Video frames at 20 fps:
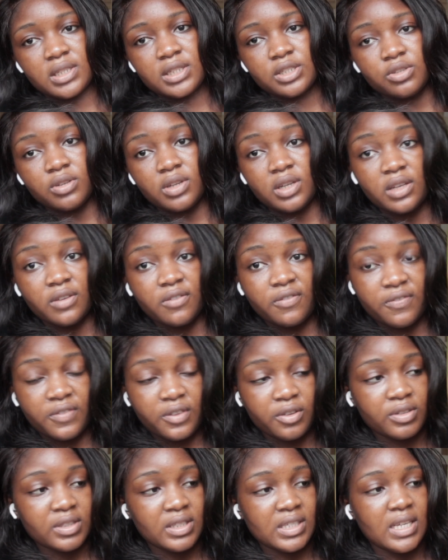literally
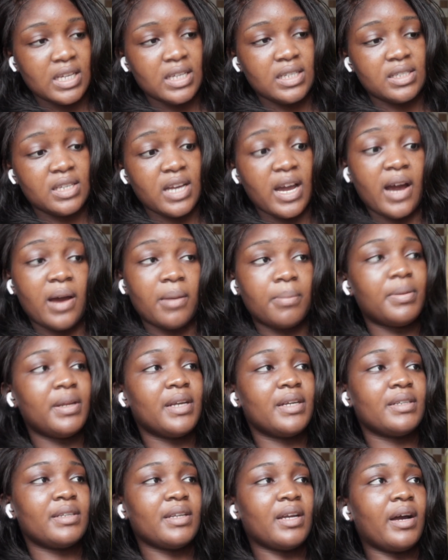filled the entire
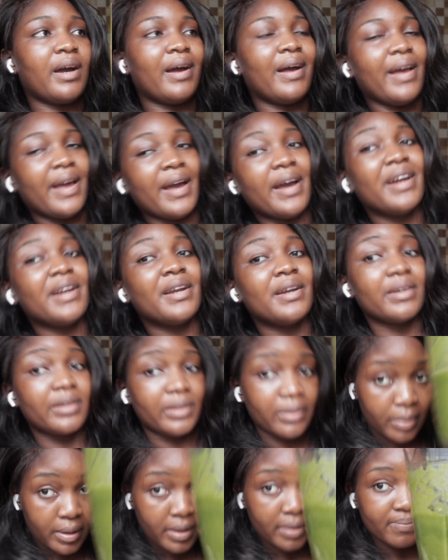blender and
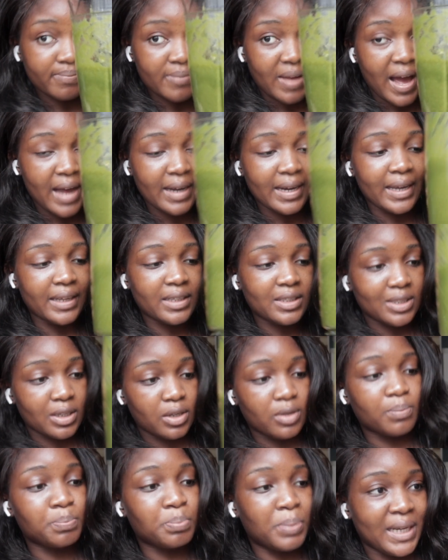I had like to
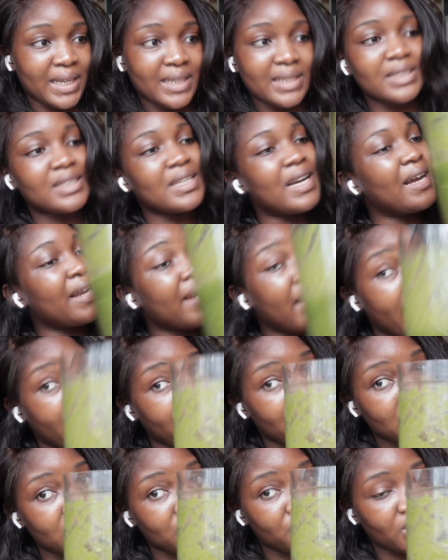blend an
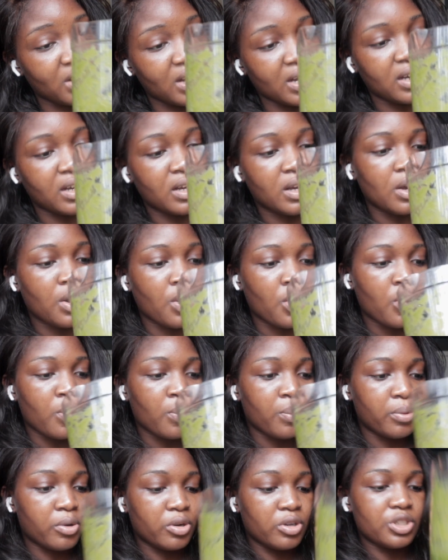extra
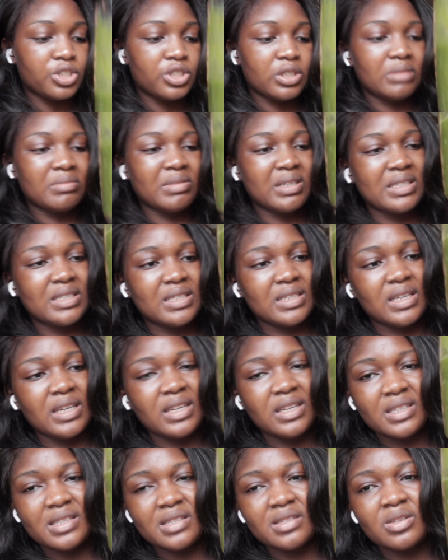portion. But today,
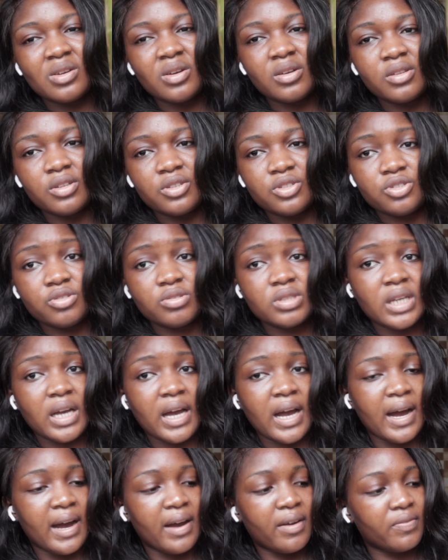this is all the juice I
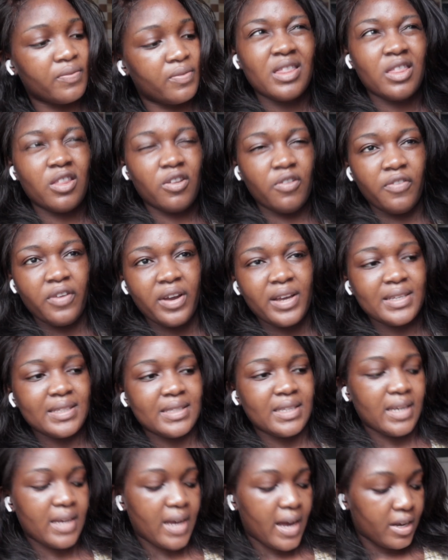have. The first
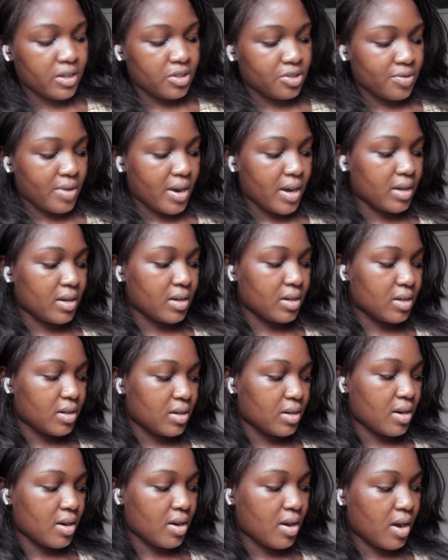day I drank
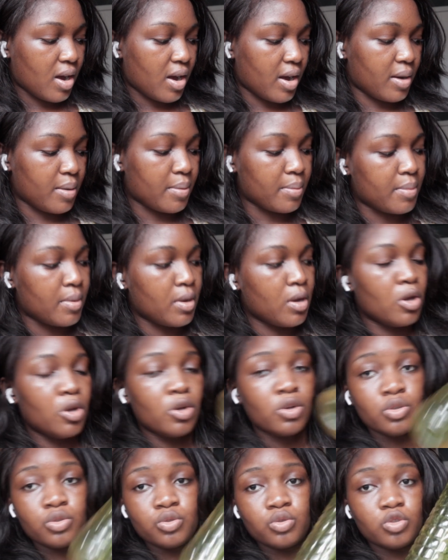
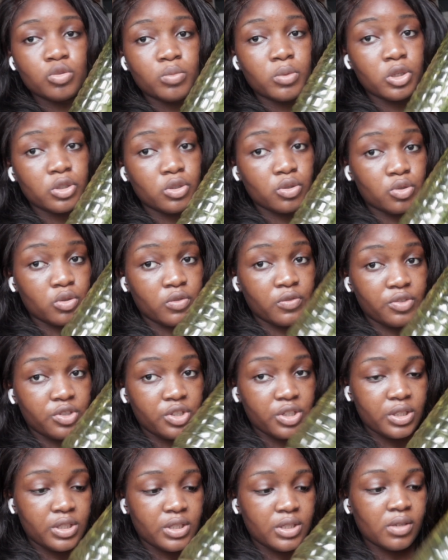2 bottles of
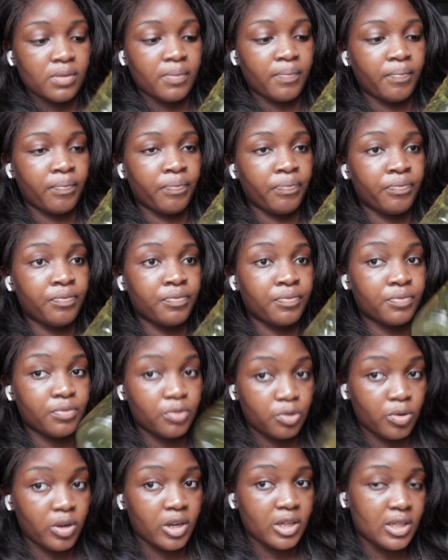this
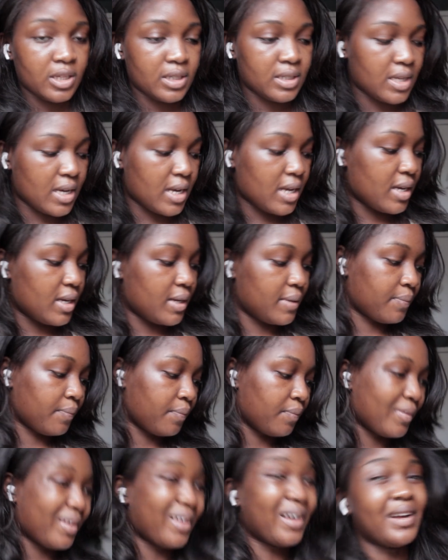throughout the day
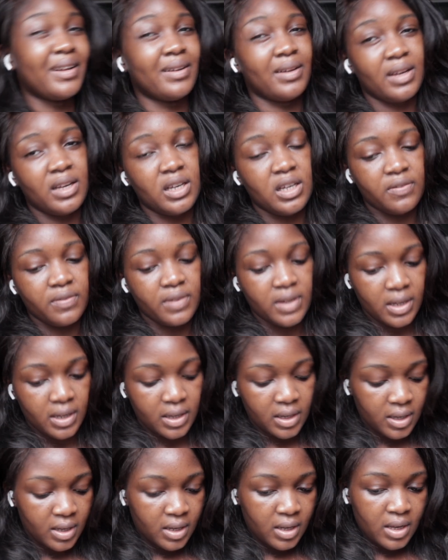and the
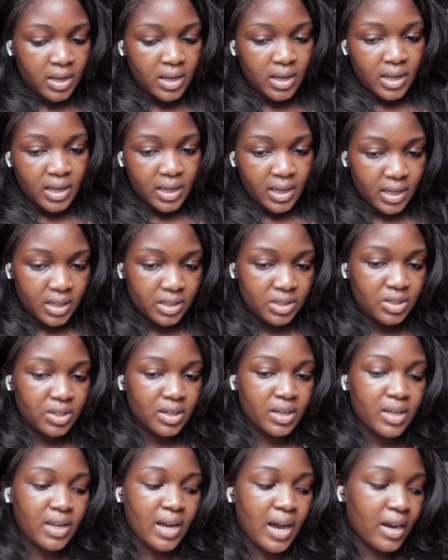evening.
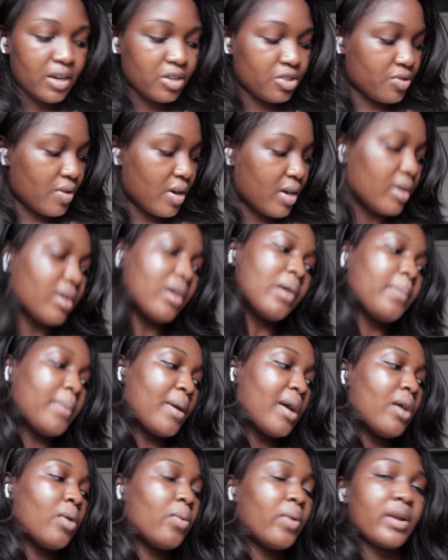Yesterday I drank
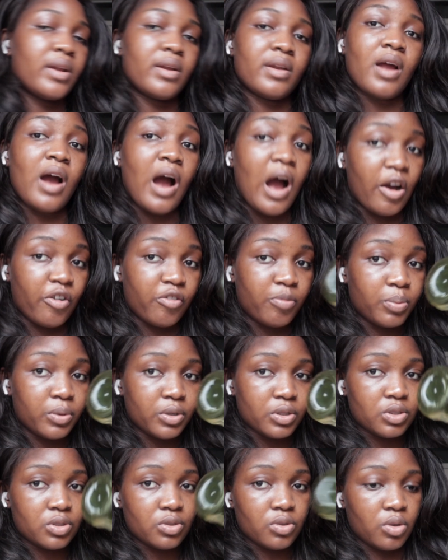about 1.5
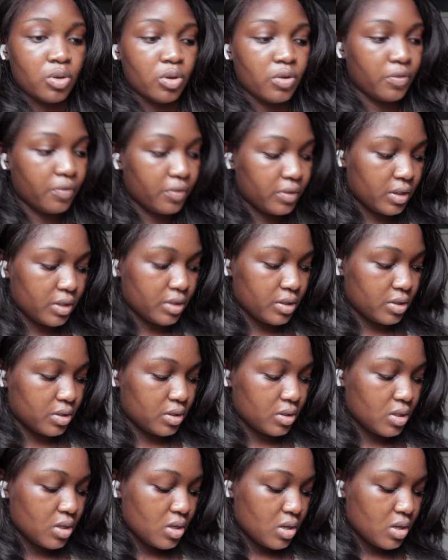bottles of this,